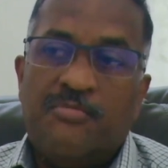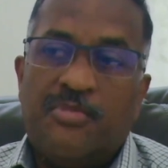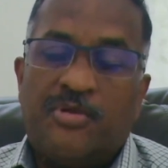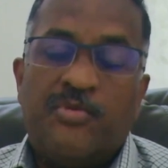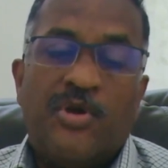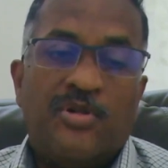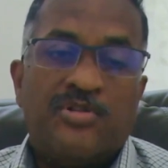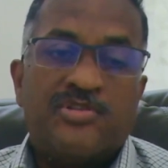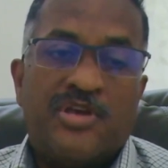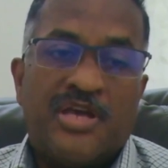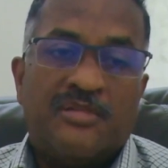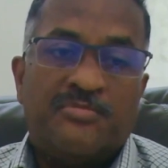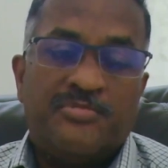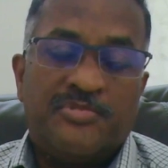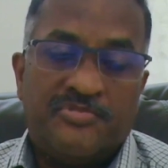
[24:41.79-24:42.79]
But we also
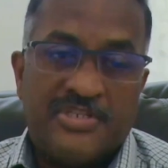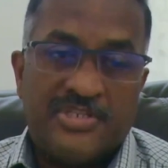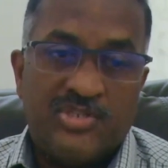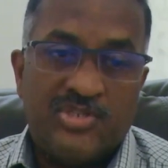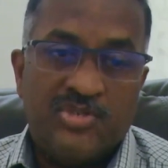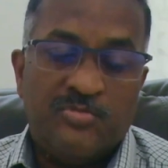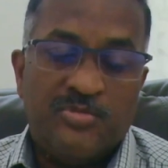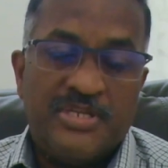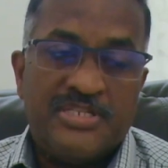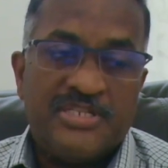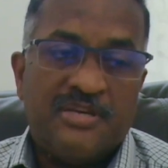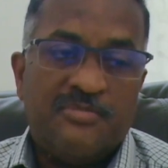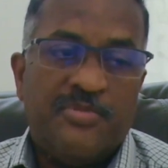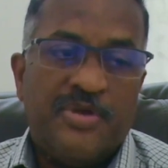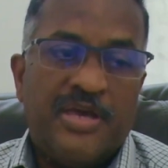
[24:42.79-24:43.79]
help to fix tube leaks
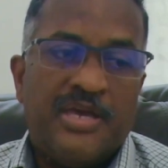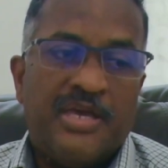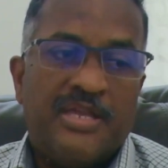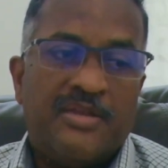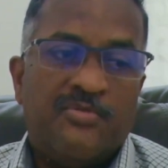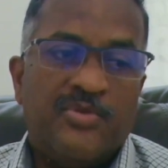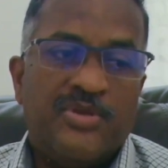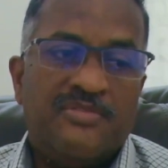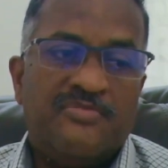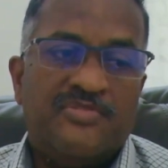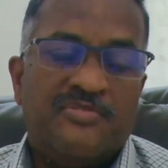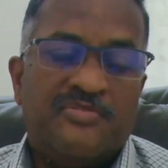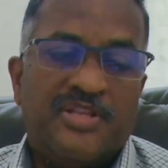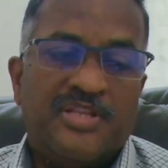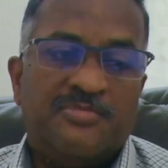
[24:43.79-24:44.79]
up, and we've
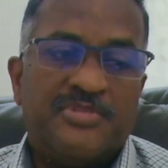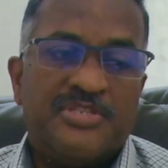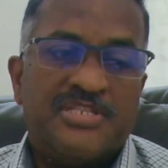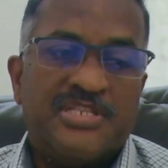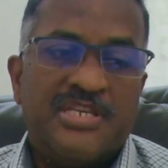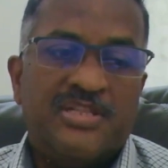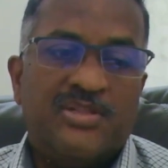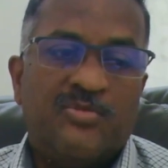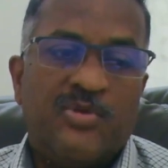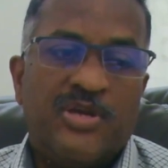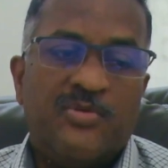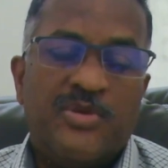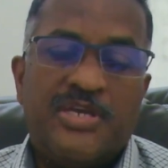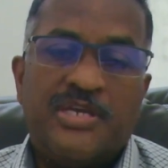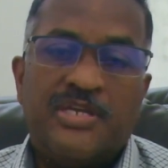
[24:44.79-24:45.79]
developed a skill
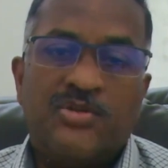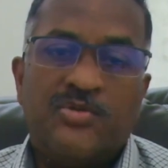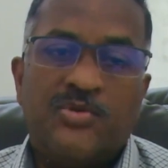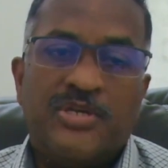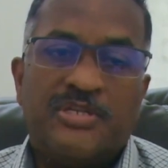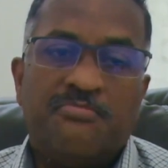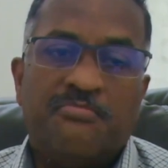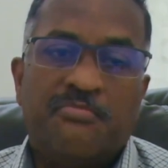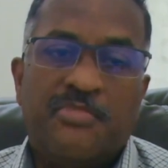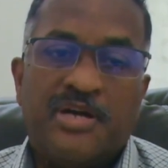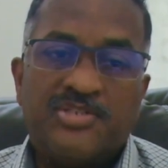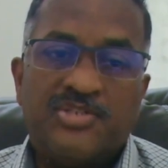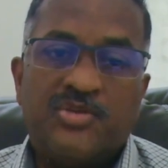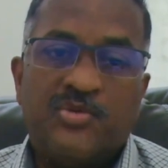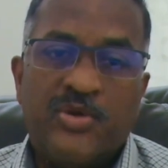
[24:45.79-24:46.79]
where we can do it
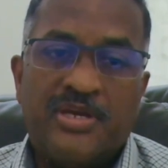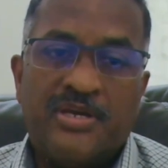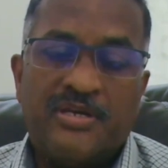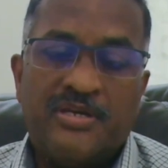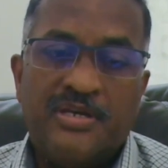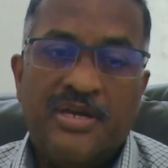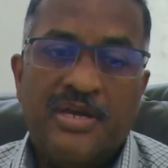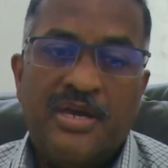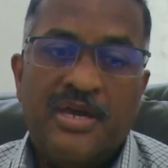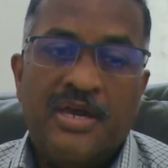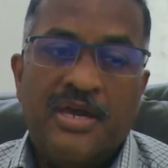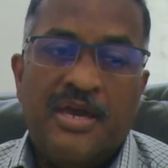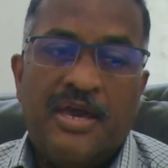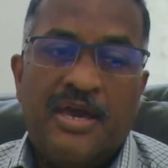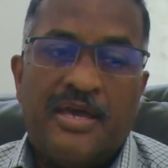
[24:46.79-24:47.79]
much quicker,
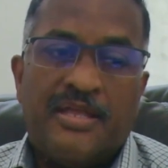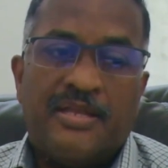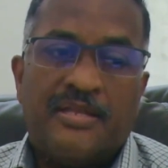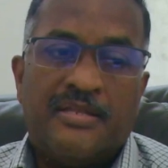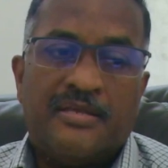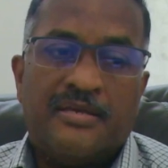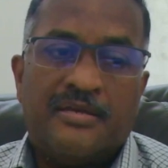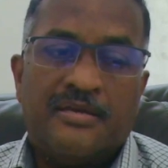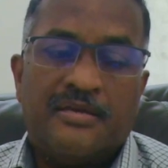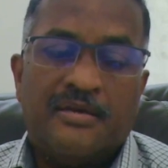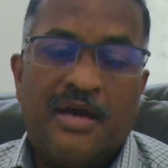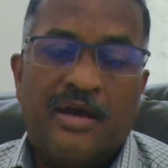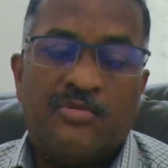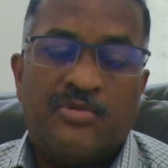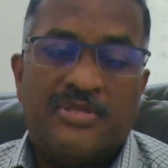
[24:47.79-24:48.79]
and
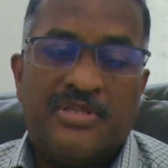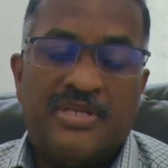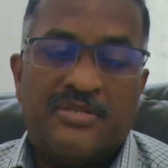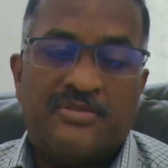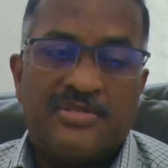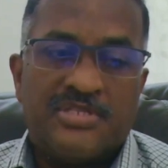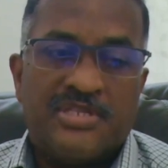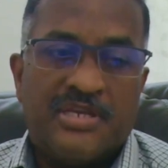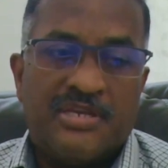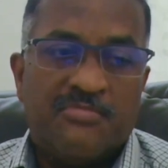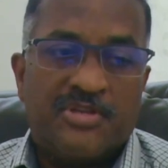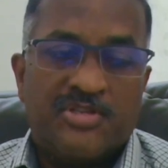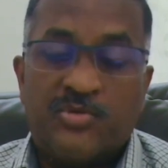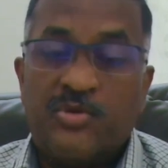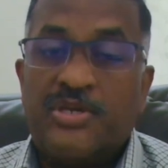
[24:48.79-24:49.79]
I would dare to say
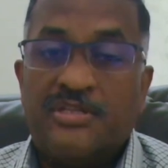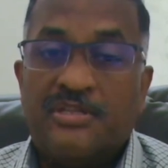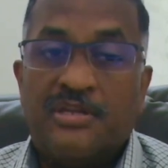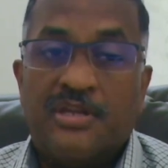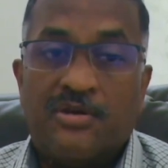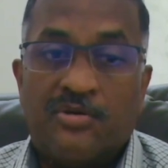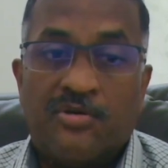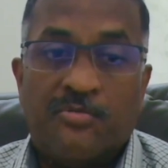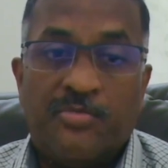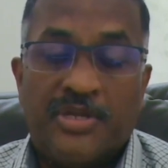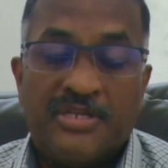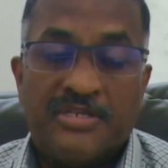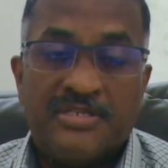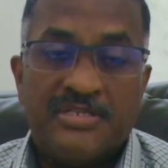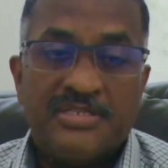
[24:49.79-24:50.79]
much quicker than our
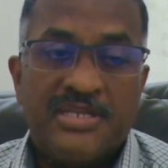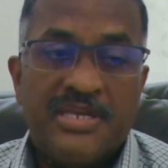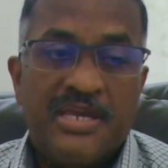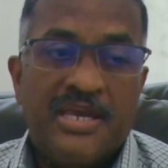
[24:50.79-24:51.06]
competitors.